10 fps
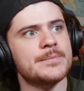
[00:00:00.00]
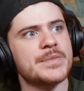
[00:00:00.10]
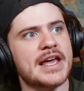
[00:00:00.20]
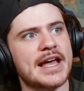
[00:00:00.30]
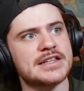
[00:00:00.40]

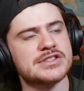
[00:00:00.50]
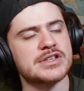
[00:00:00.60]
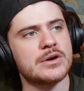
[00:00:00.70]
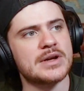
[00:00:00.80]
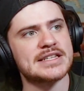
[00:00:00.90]
And
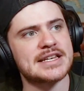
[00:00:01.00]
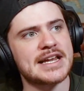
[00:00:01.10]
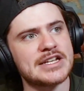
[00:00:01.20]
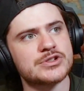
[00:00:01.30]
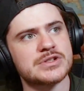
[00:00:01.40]
so it's an
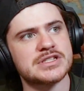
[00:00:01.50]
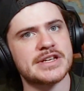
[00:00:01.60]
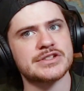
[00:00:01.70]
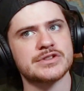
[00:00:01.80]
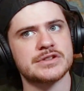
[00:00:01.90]

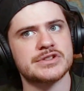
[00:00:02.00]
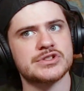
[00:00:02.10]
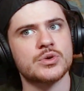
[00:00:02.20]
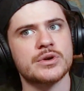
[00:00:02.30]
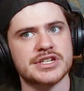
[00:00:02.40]
interesting
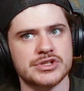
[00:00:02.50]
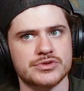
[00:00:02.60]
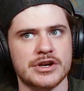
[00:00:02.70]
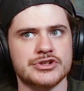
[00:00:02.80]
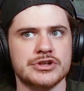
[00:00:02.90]
story
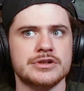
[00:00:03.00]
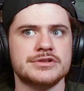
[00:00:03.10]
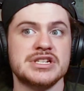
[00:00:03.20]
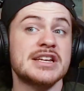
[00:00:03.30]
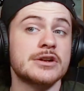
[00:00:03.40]
structure.
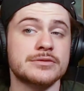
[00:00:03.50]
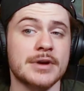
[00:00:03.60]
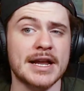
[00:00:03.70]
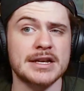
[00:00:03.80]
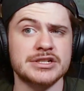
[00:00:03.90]
She didn't
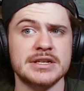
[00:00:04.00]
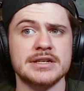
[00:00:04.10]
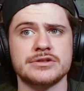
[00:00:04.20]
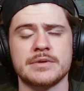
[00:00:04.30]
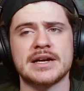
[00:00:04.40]
write it, she didn't
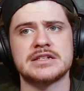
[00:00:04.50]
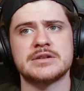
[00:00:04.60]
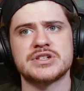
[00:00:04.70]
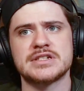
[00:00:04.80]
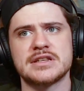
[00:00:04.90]
direct it,
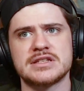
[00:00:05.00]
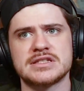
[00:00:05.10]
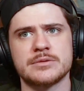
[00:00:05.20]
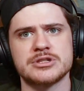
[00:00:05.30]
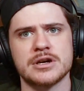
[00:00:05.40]
but she did the
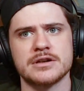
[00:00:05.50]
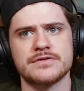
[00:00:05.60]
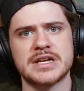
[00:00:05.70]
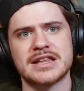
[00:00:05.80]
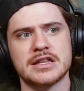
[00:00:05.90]

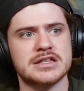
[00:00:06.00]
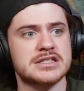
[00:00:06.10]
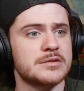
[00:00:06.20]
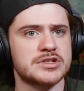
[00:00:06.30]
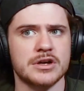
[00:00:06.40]
cinematography. I thought the
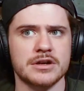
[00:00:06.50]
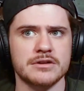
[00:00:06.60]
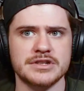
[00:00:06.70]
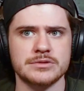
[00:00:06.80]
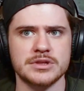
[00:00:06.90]

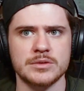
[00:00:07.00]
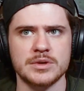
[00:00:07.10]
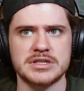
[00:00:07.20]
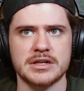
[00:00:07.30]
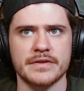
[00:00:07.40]
cinematography is really well
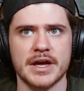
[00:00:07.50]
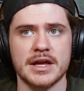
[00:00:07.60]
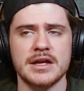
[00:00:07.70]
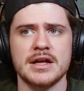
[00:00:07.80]
done on that.